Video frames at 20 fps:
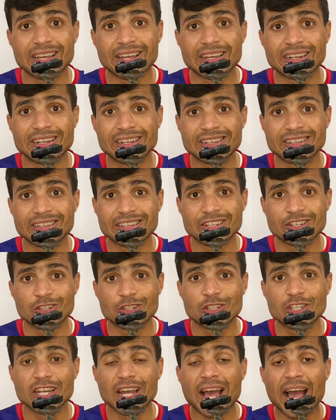in
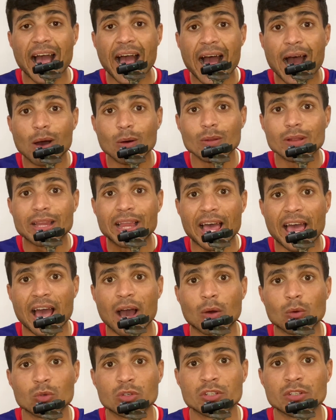English out
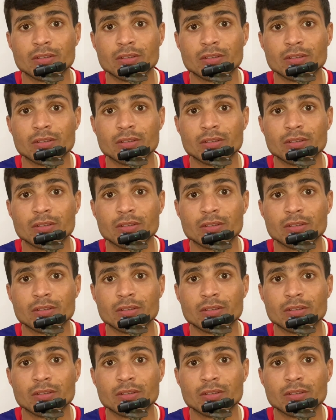loud.